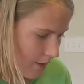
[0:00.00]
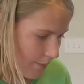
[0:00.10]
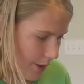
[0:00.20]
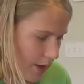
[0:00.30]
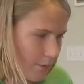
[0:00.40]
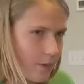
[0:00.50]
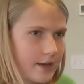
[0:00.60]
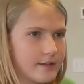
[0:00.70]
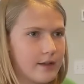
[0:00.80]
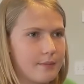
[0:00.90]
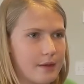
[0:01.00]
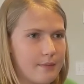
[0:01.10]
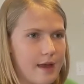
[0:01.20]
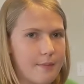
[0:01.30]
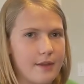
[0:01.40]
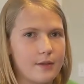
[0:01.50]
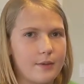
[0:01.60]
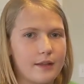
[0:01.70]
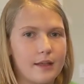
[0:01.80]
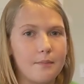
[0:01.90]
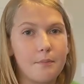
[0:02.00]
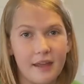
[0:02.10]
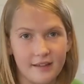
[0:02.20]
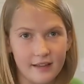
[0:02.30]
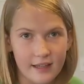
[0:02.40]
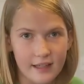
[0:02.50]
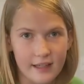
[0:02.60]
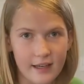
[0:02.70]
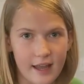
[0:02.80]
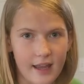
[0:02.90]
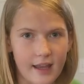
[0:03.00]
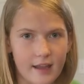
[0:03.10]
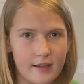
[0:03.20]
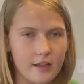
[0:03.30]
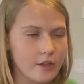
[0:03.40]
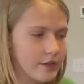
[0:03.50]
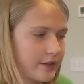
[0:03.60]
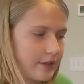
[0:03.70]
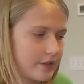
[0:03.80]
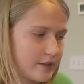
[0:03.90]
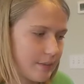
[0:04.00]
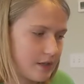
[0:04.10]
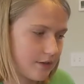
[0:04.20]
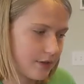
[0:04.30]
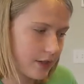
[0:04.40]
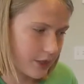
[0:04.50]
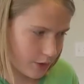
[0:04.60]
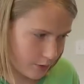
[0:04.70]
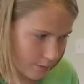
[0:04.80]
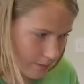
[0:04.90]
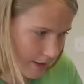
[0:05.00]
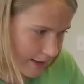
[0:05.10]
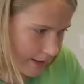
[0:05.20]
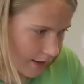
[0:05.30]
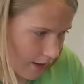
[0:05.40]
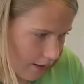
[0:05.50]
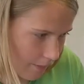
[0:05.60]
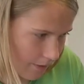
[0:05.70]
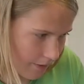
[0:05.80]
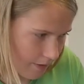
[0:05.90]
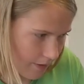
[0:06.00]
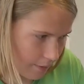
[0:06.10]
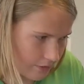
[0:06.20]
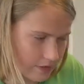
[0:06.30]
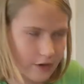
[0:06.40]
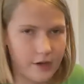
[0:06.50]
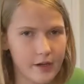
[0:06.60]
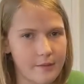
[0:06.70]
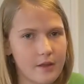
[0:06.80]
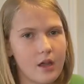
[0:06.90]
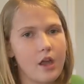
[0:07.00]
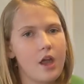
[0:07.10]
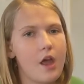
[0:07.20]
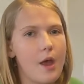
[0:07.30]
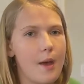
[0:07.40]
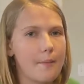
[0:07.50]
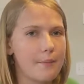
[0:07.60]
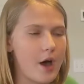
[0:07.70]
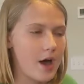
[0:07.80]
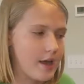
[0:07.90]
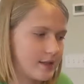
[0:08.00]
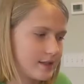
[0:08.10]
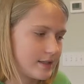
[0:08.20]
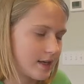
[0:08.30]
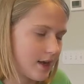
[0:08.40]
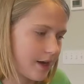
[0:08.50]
but when it's on bitmap it's really pixelated and it looks like just a bunch of cubes making up the wisteria. But